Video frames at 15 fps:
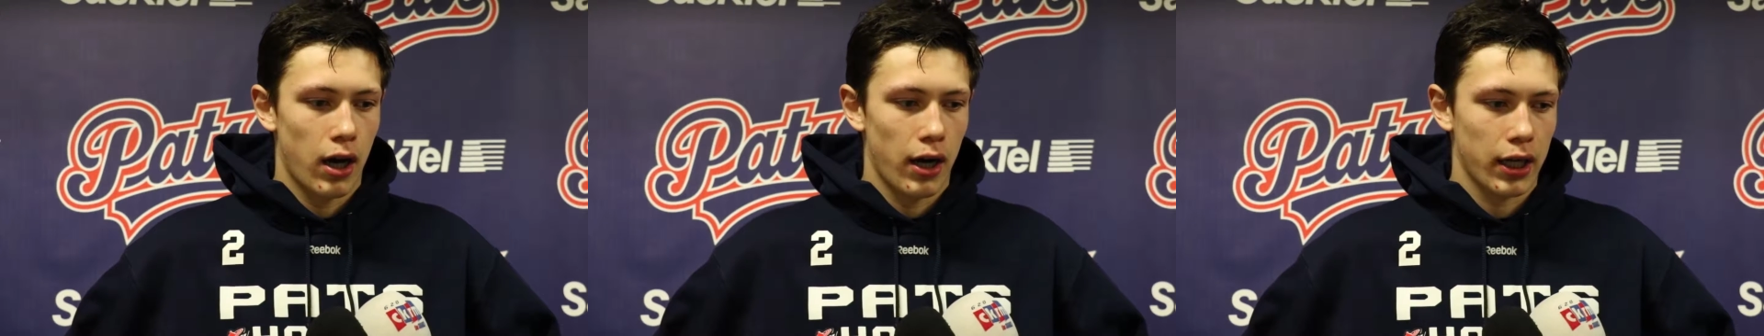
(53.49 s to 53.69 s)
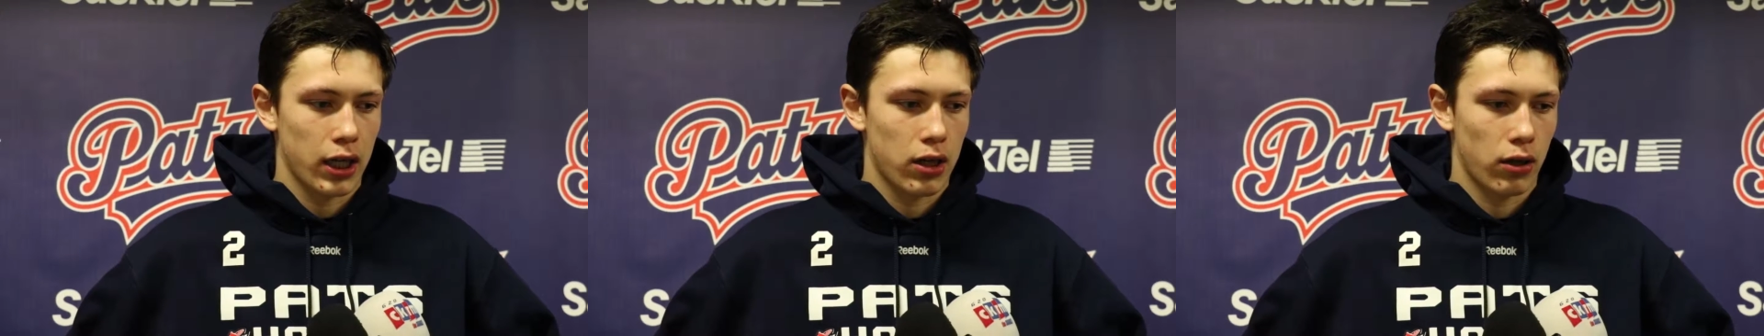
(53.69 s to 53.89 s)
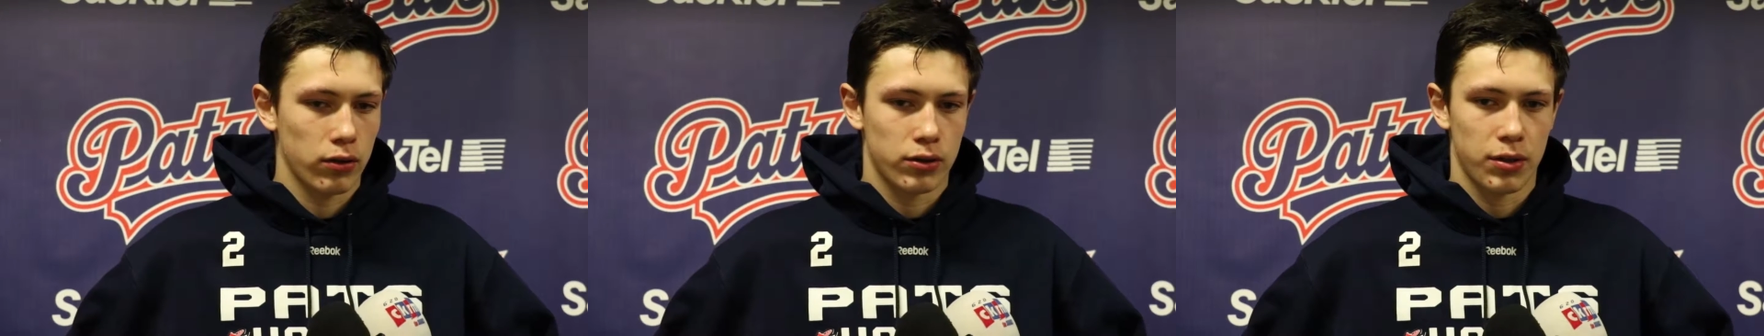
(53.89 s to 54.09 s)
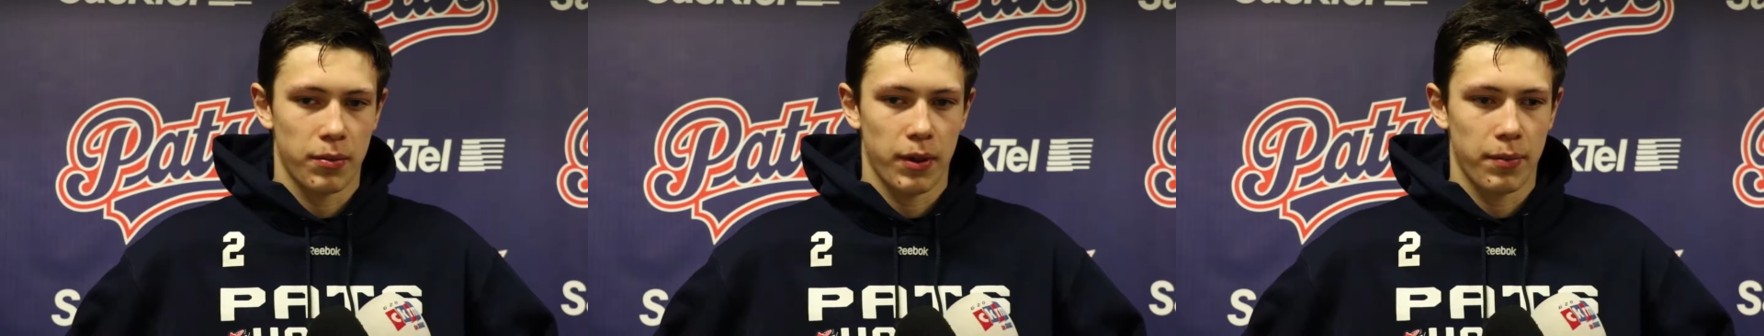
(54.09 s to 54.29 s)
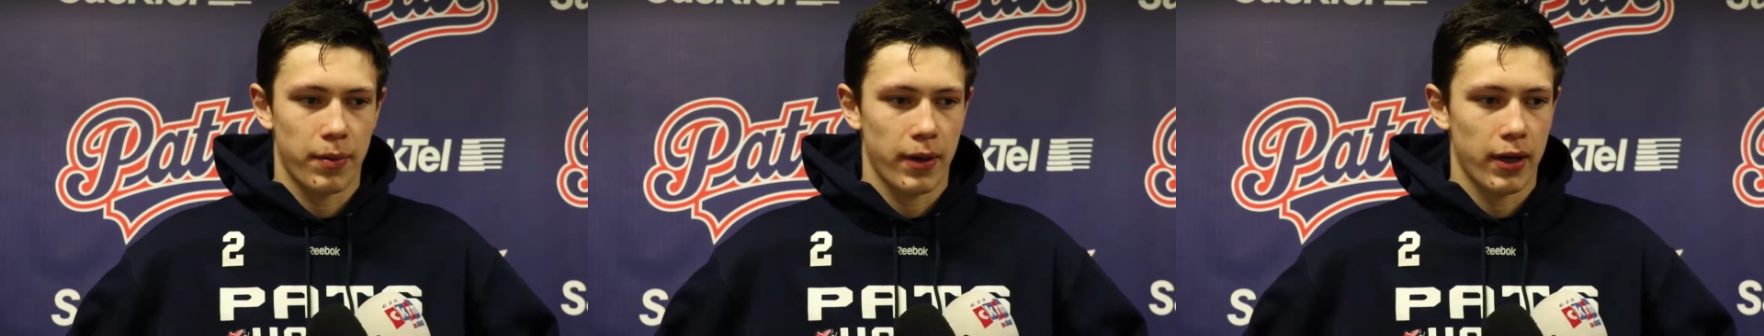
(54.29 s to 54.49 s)
I called to
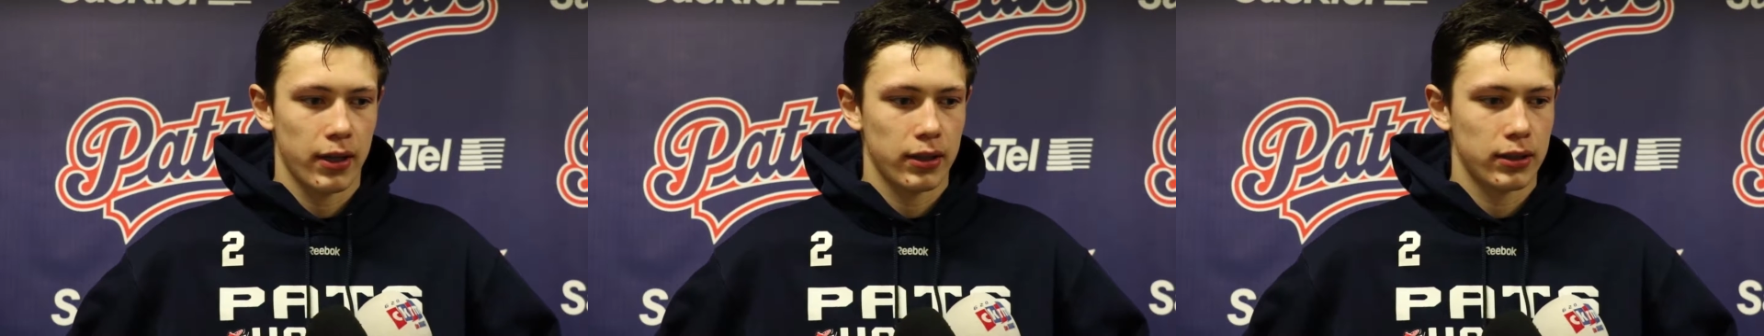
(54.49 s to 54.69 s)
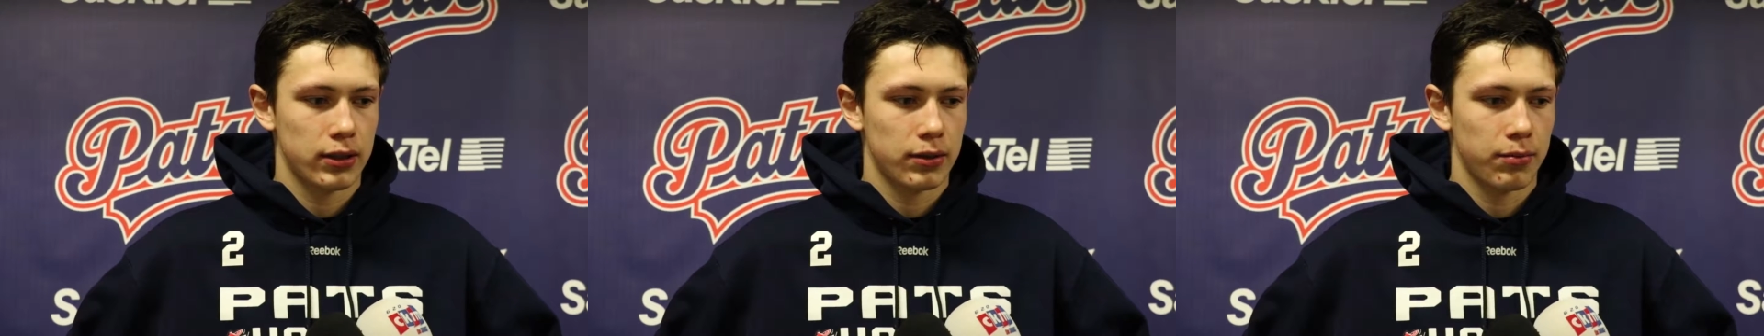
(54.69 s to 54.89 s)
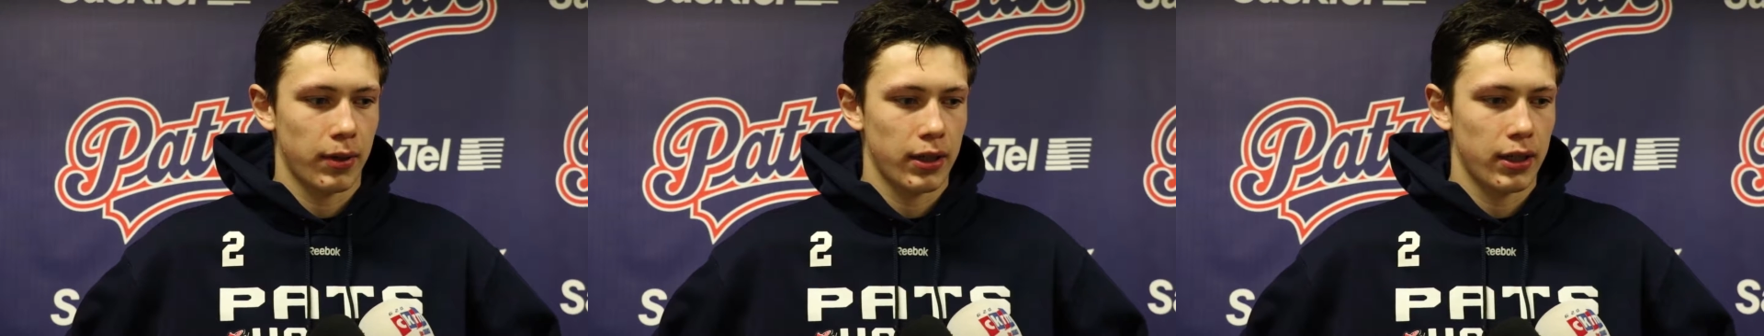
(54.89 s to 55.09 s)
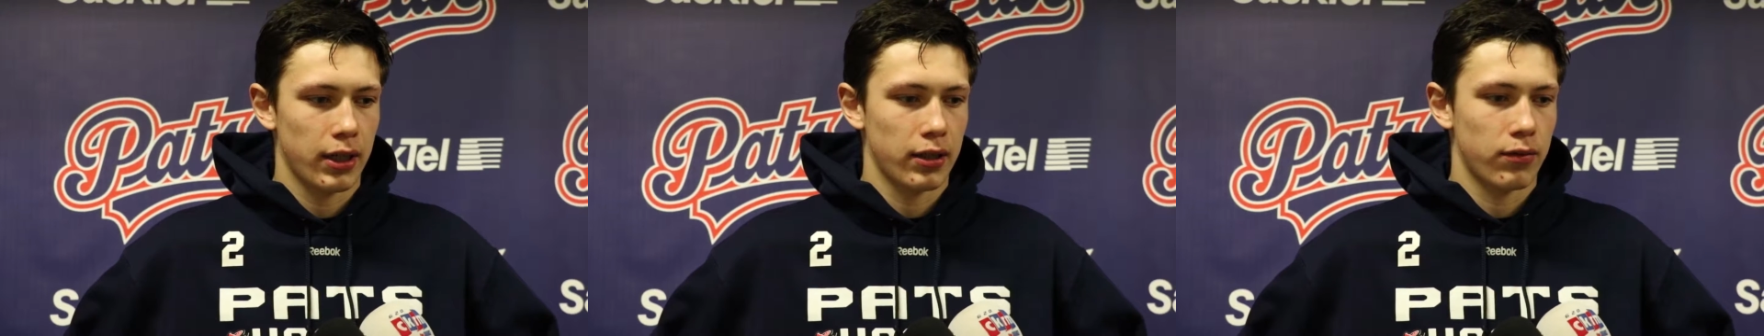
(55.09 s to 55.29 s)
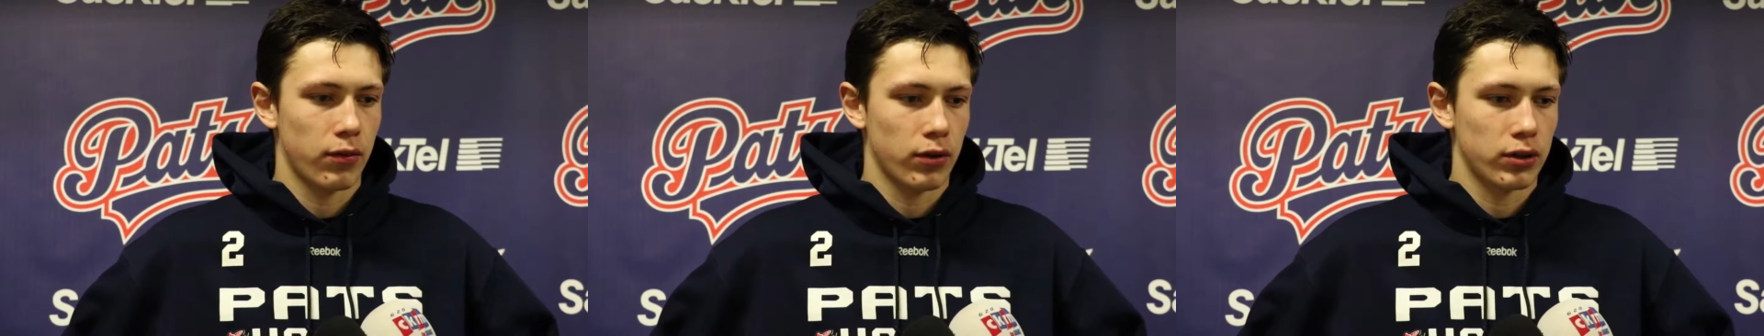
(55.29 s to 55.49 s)
my parents. My
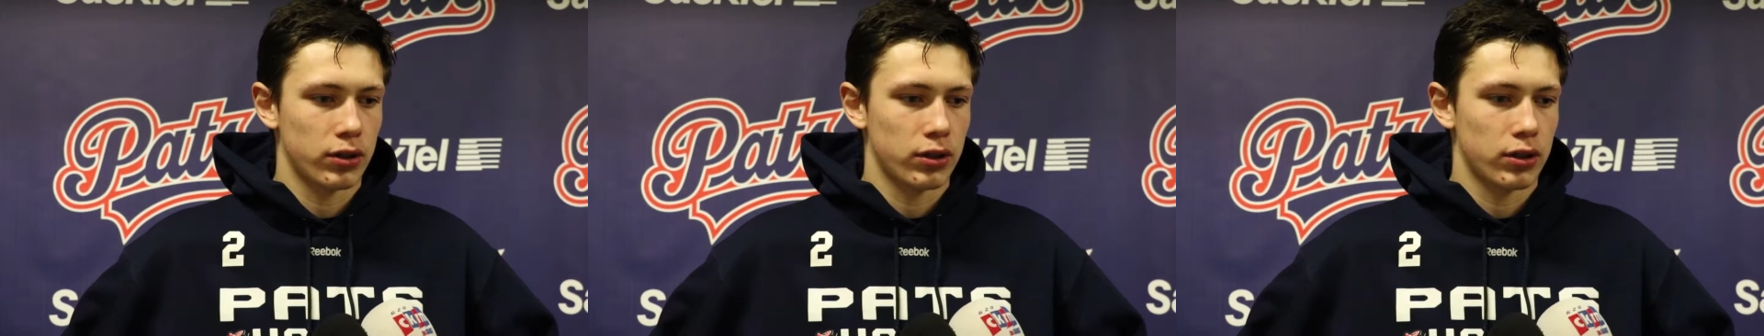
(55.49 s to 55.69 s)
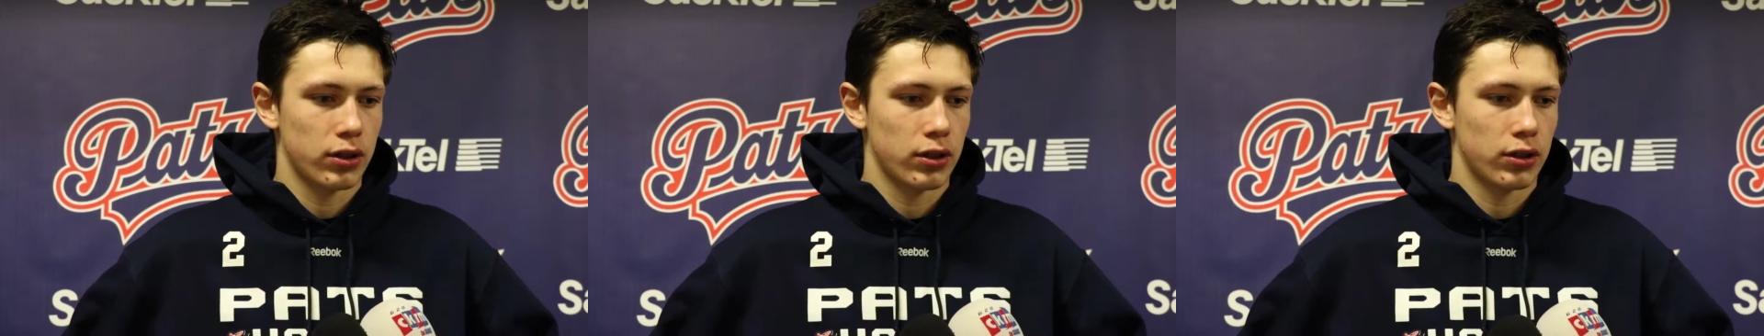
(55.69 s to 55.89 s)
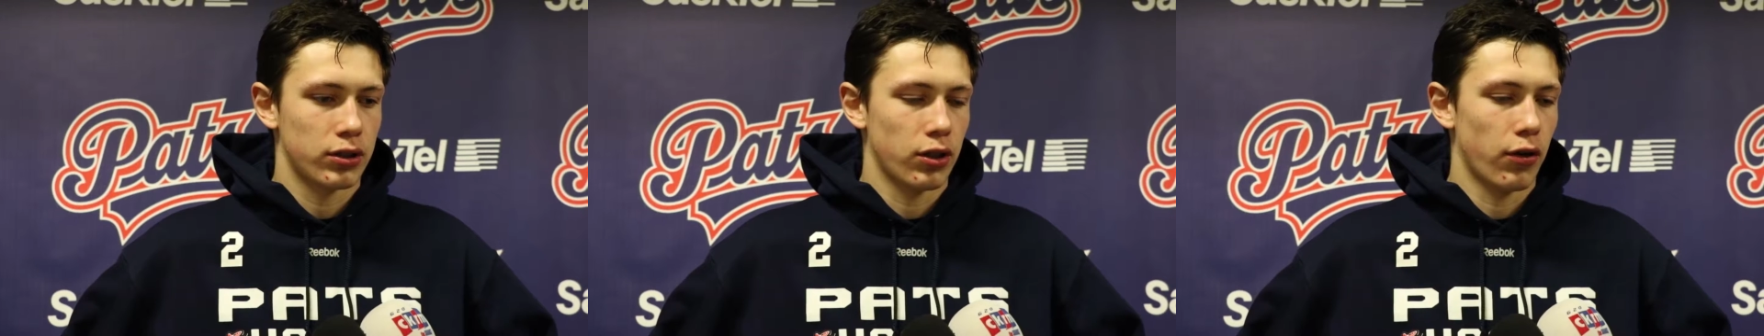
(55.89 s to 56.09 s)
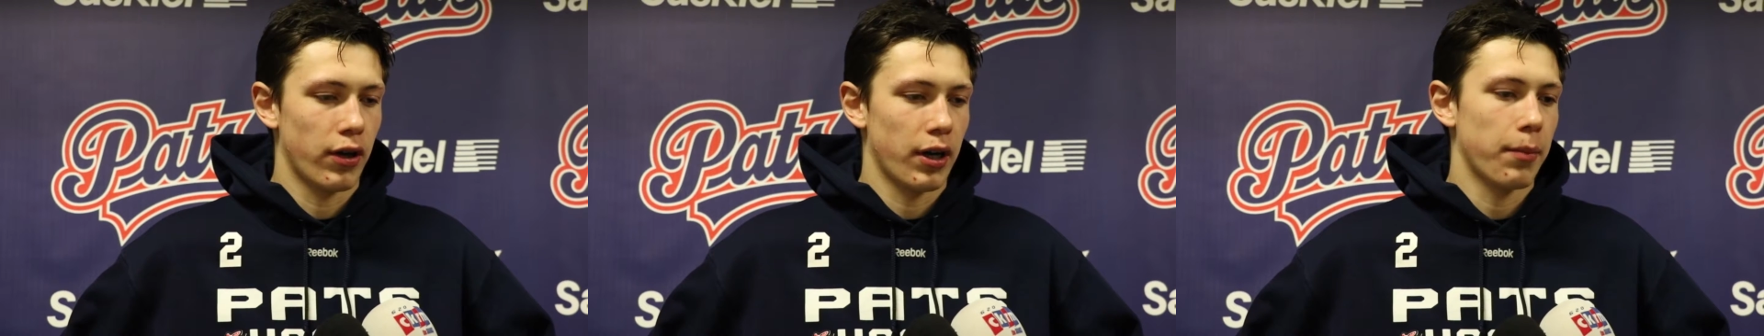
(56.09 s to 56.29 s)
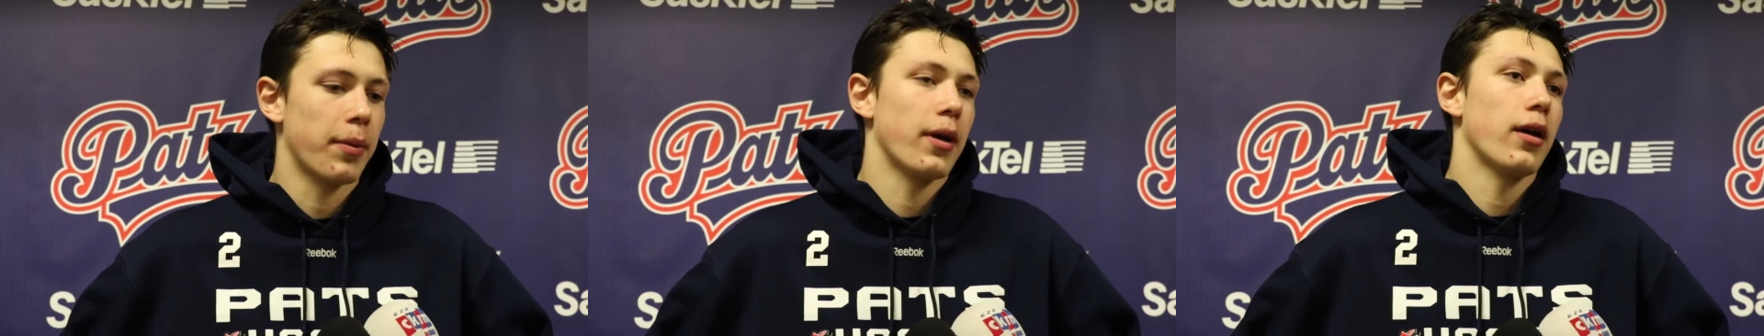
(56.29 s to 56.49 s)
dad was so
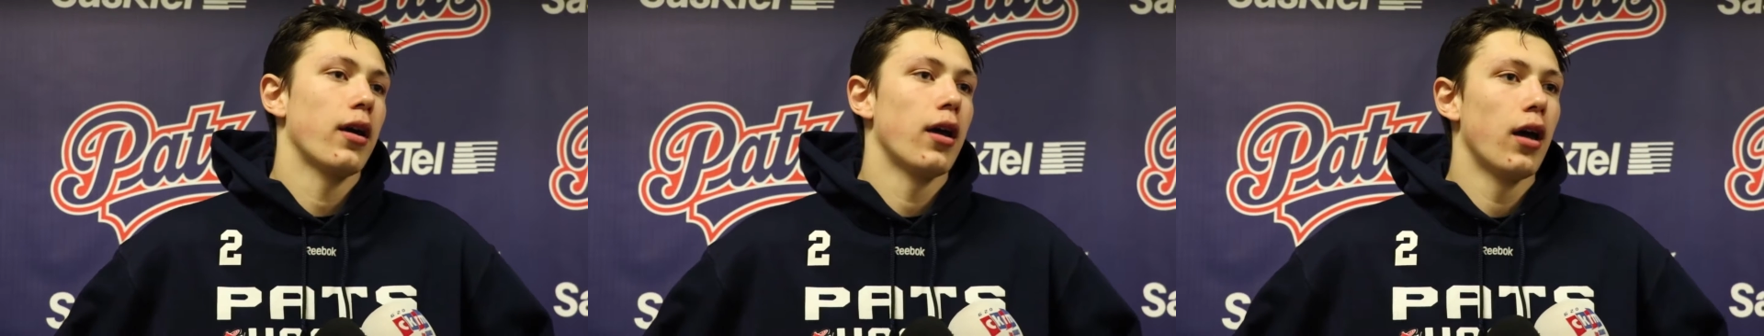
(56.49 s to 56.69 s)
happy,